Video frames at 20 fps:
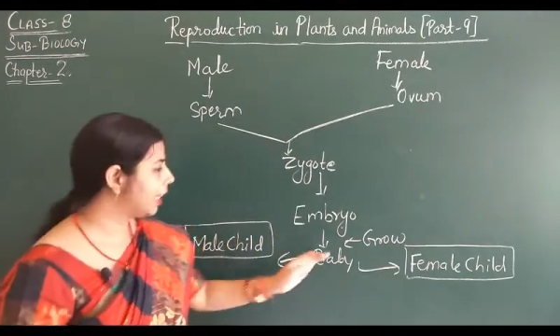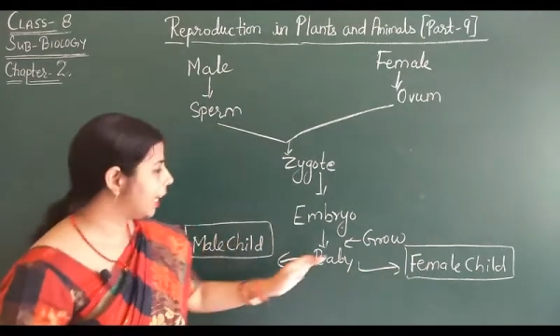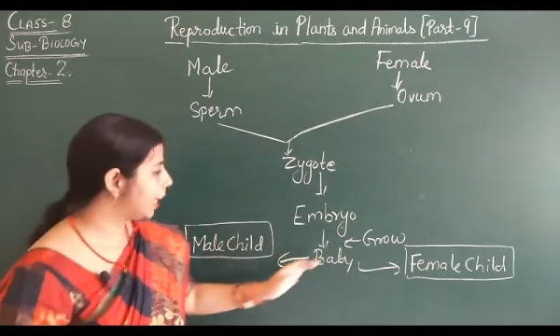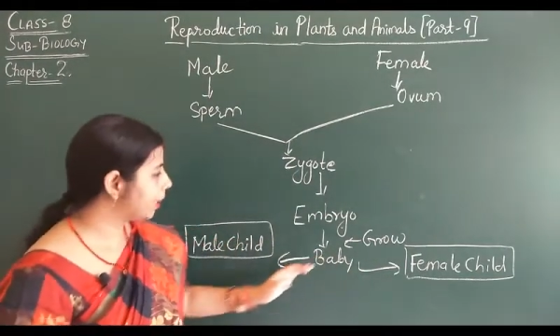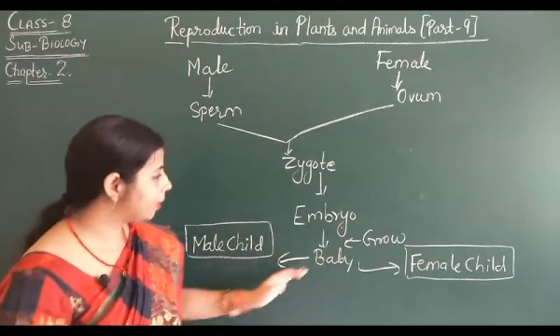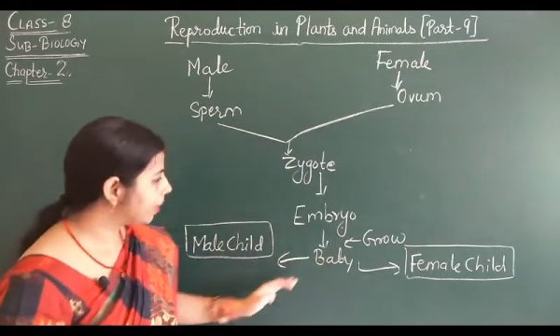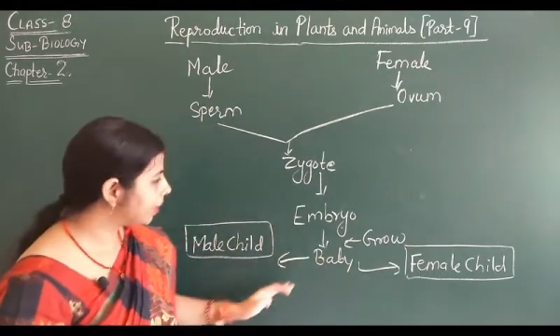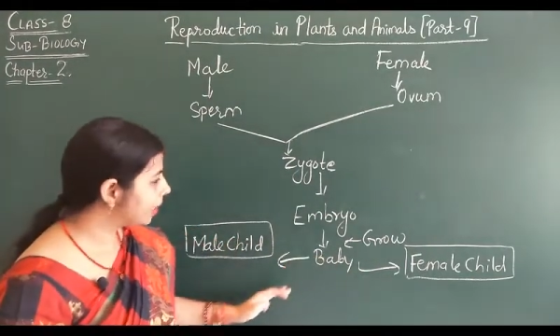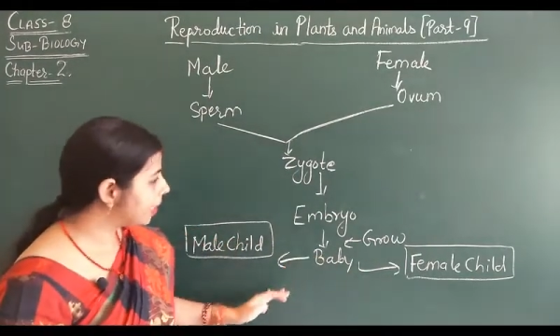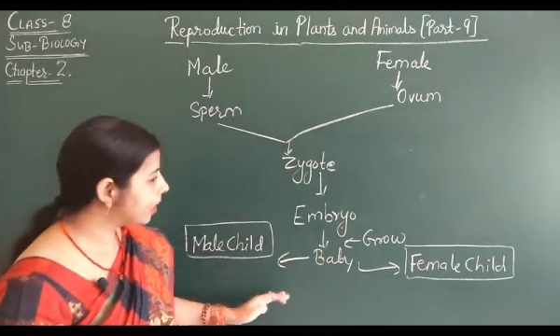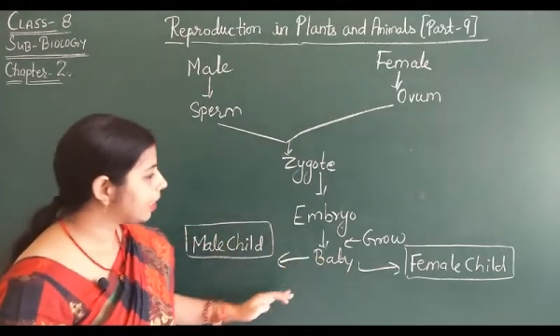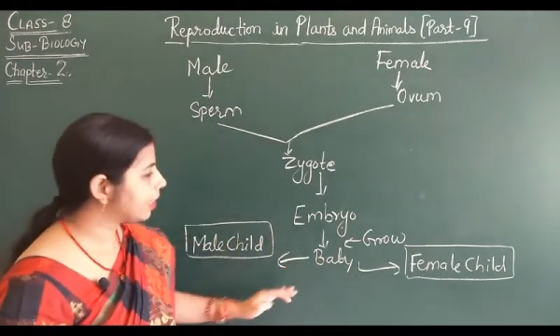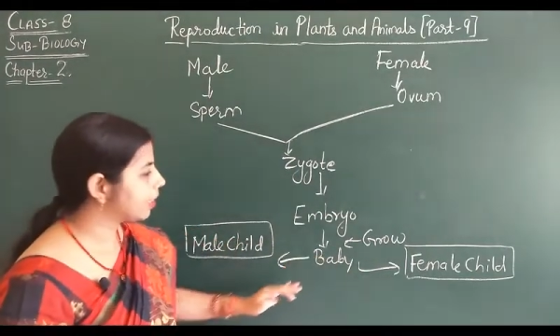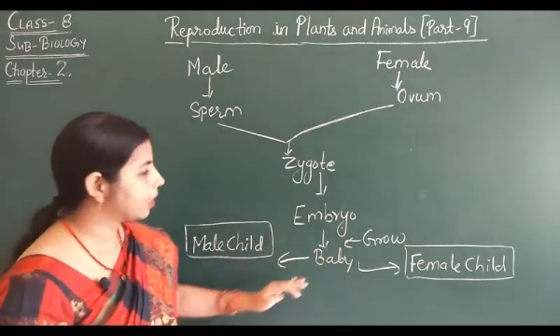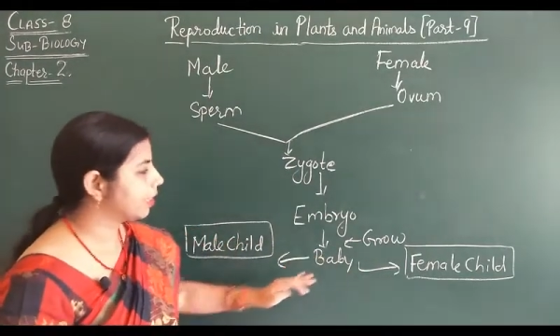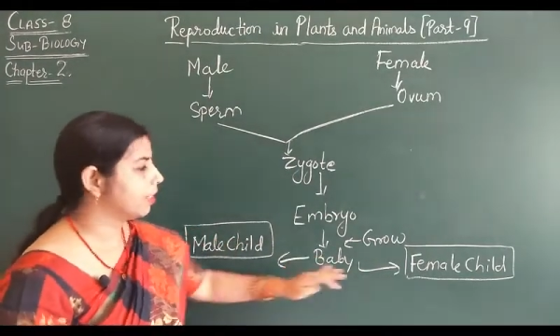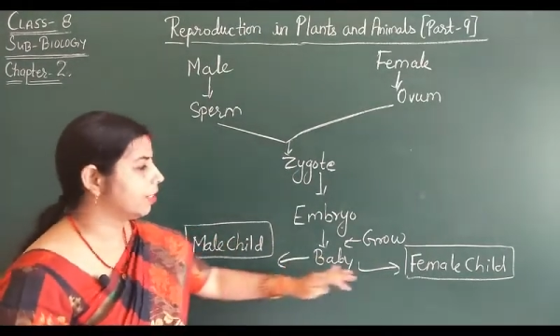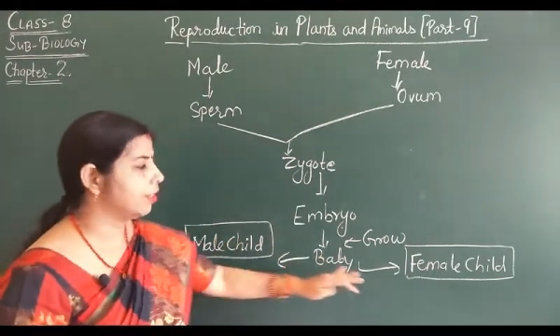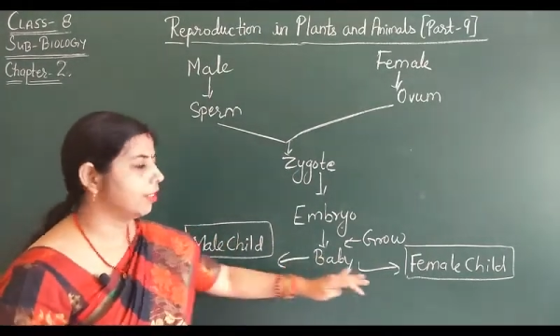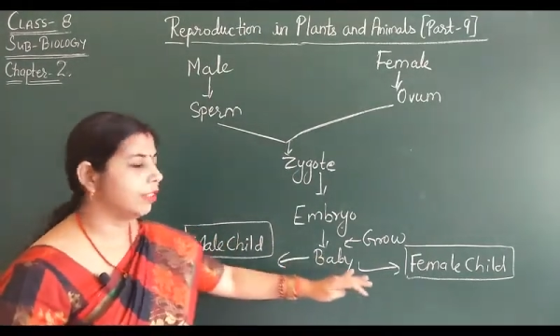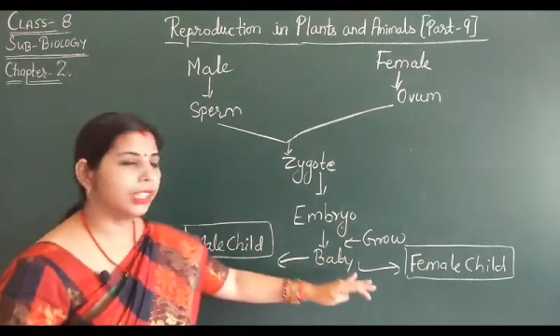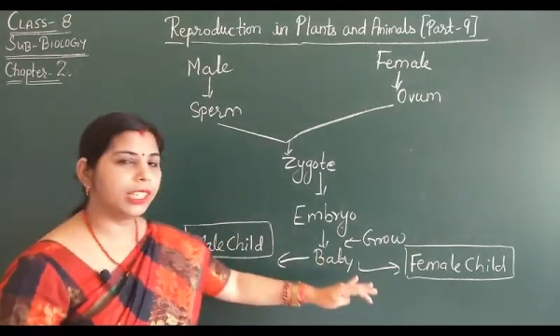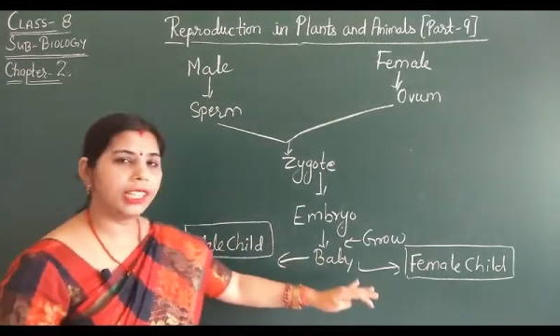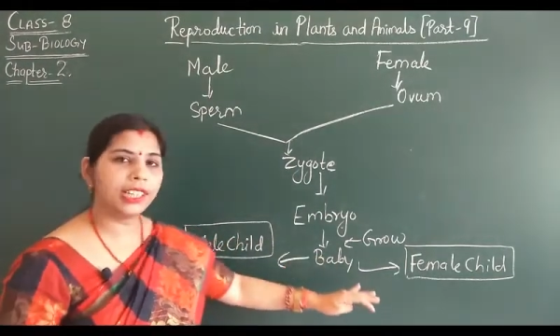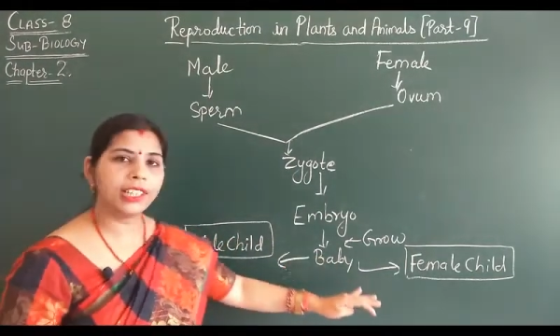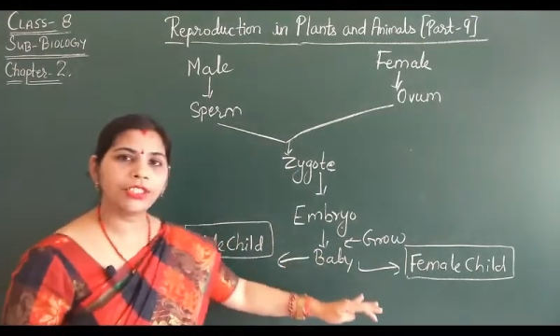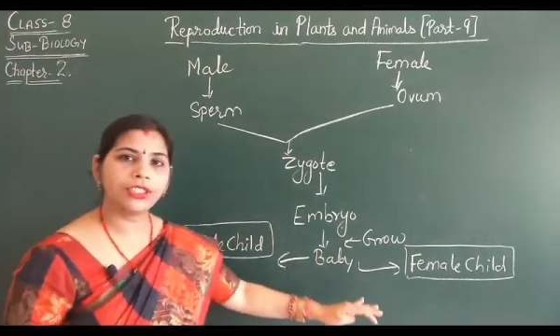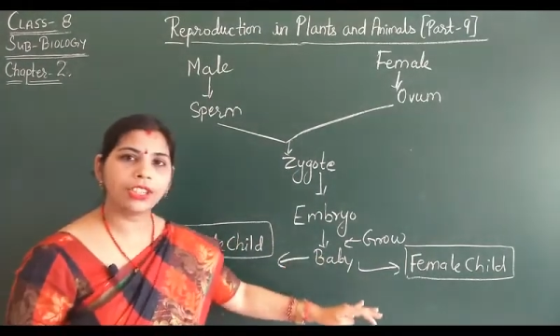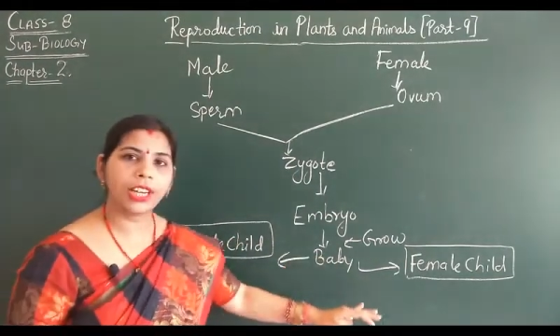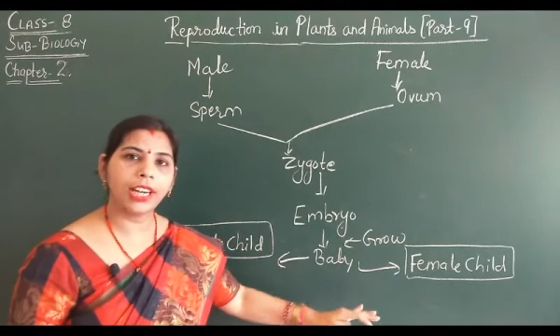That means these